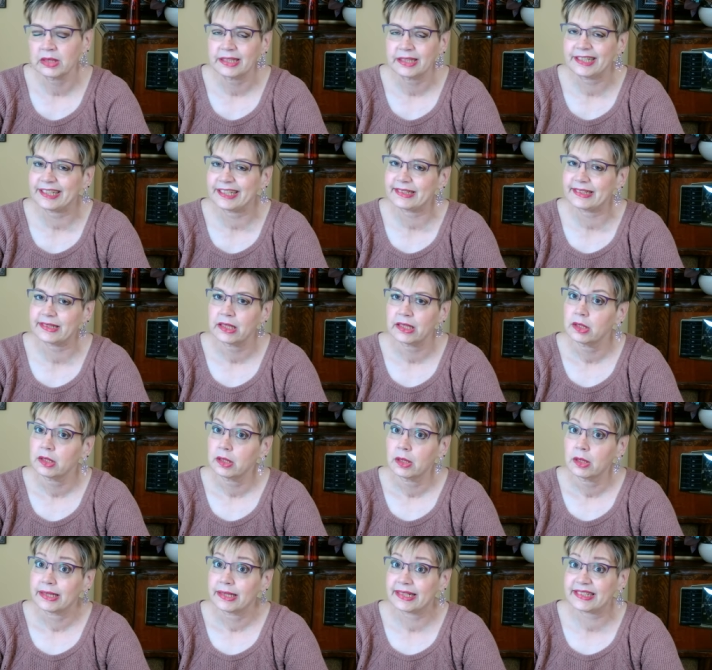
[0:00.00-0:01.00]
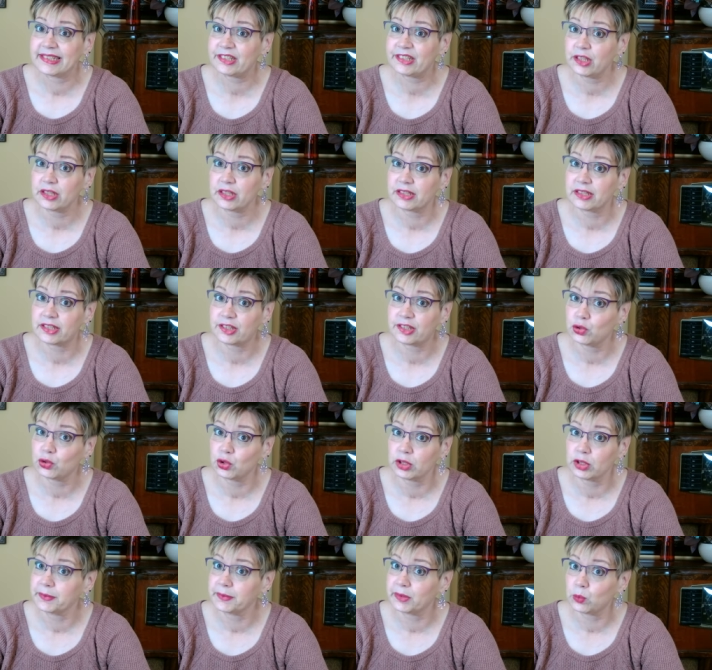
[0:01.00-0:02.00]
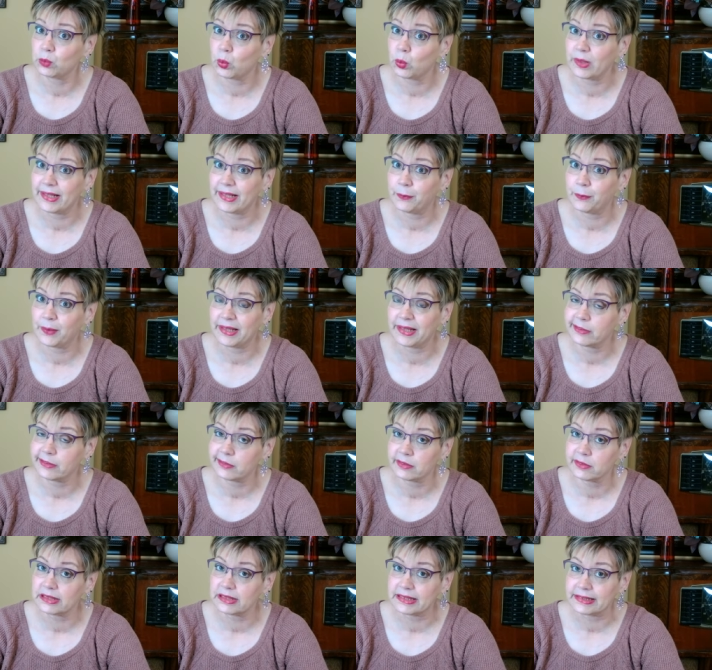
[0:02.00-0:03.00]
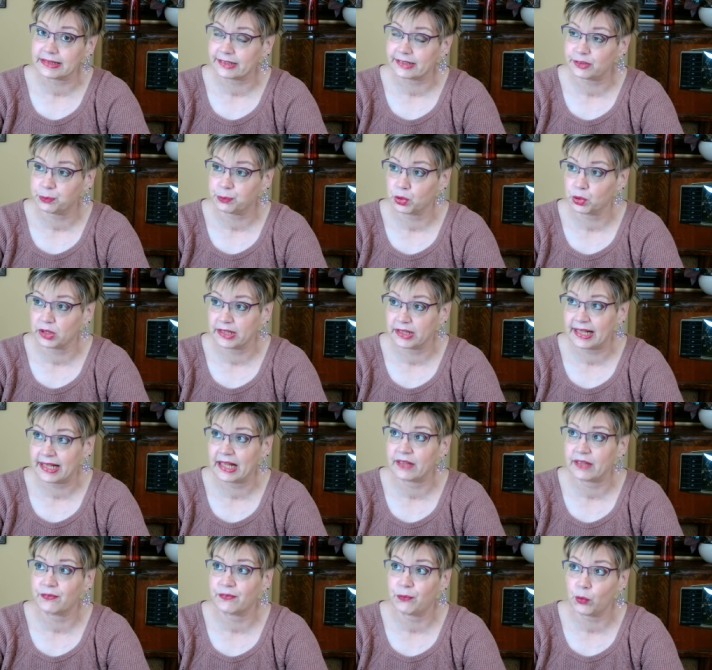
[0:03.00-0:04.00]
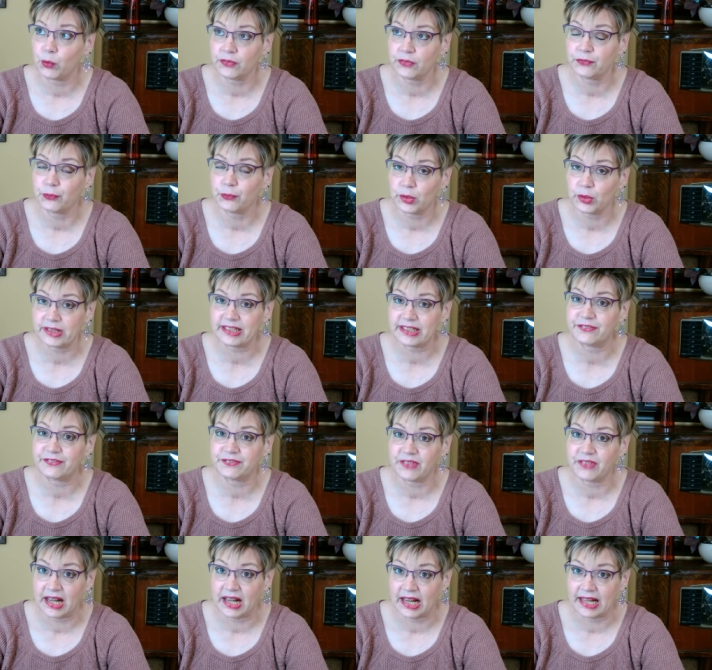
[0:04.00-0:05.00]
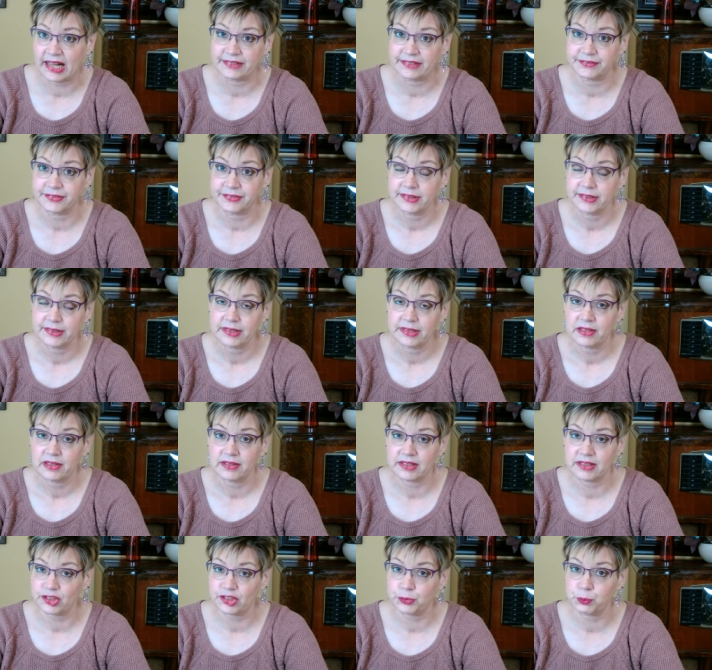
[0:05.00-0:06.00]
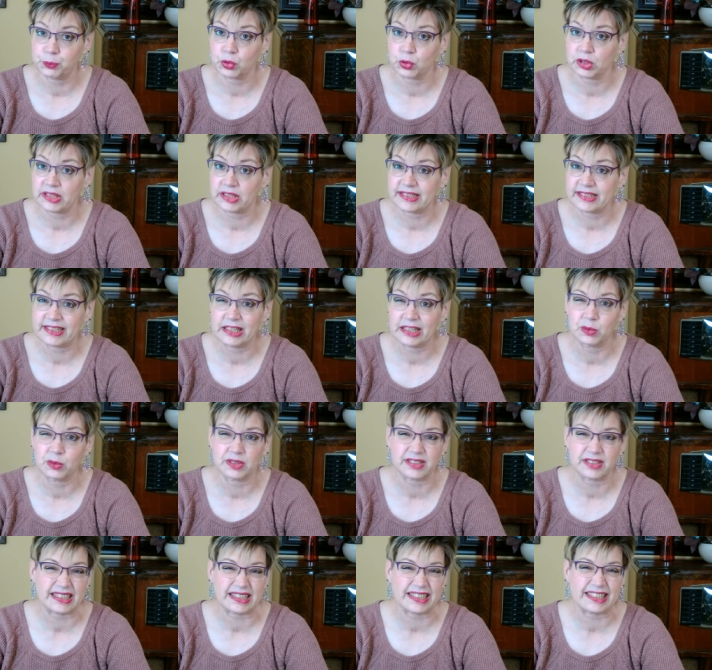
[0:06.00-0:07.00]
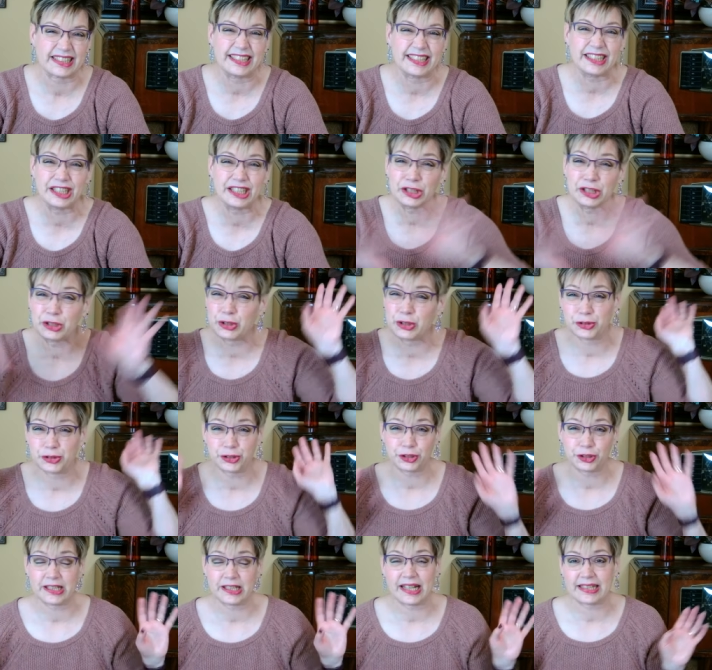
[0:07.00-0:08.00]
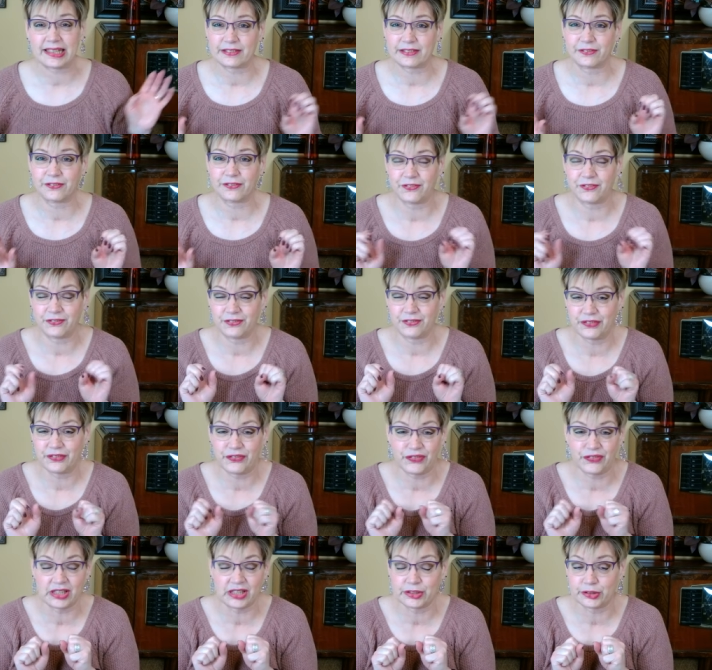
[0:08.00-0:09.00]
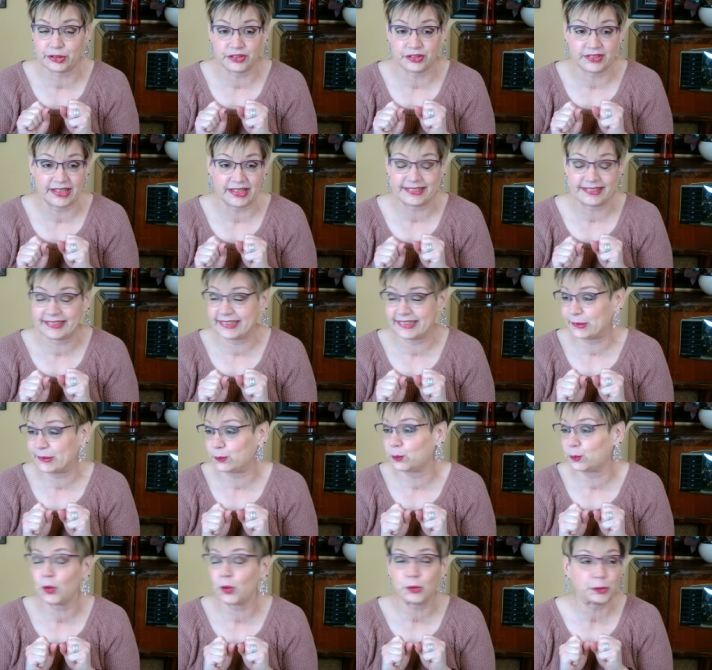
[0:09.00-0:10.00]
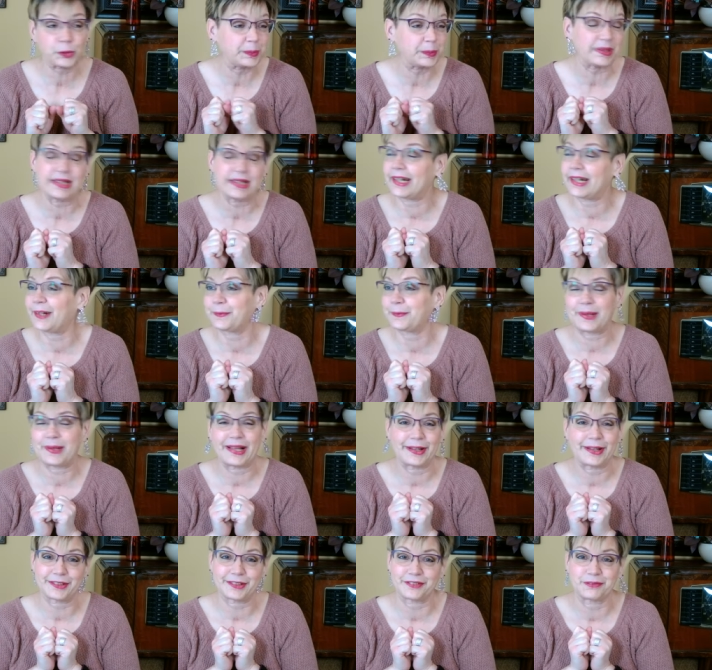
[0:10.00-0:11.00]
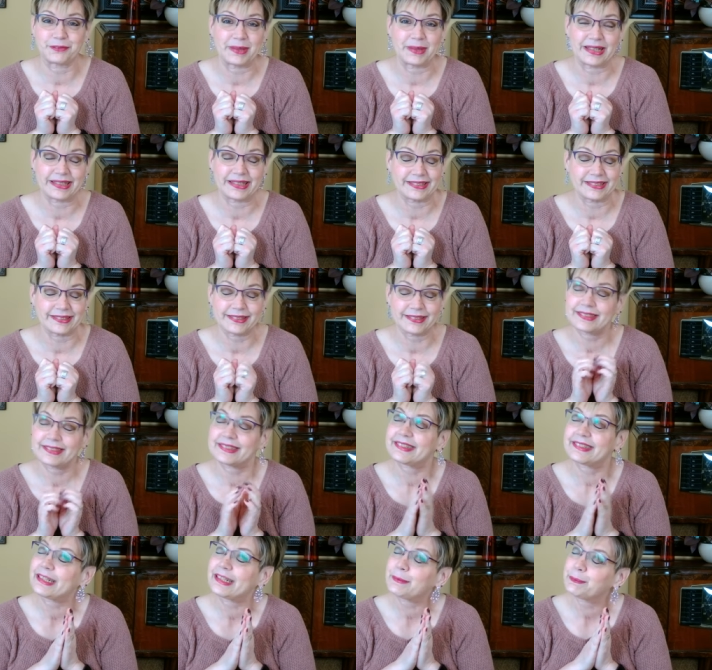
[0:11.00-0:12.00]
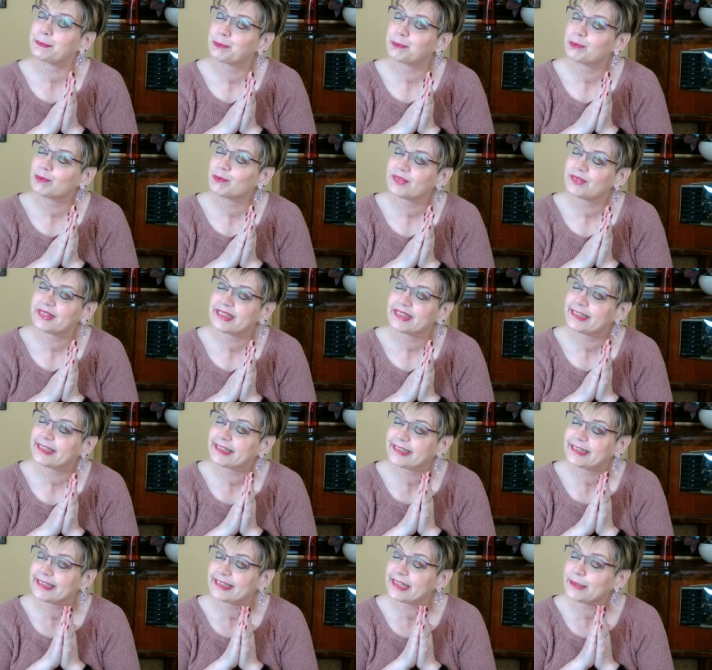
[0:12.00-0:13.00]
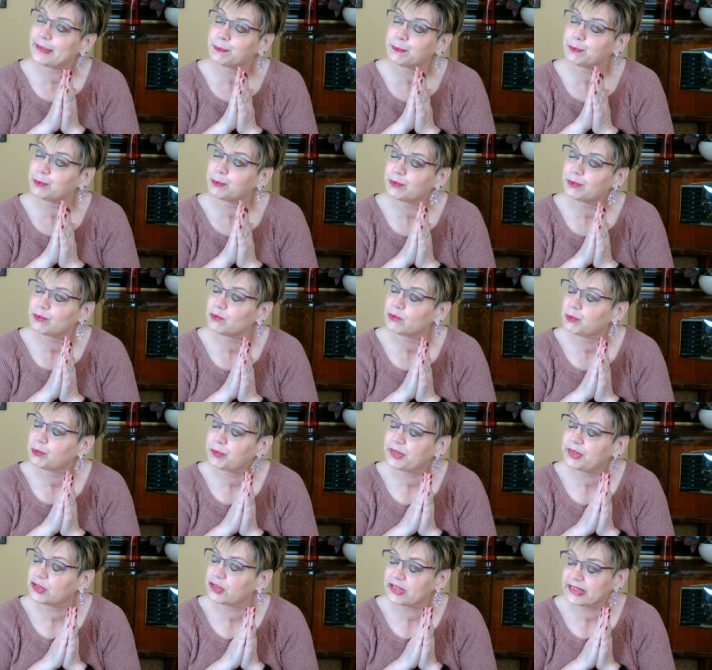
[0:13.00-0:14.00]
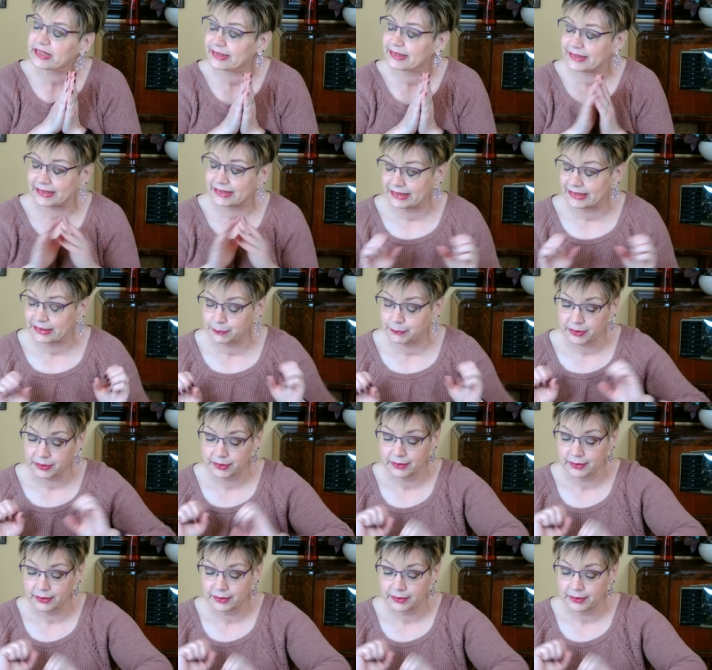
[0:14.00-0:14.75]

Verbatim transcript: It it started storming way way early this morning at 4:45 this morning. There was a huge crack of thunder that just woke me up out of my deep, deep beauty sleep.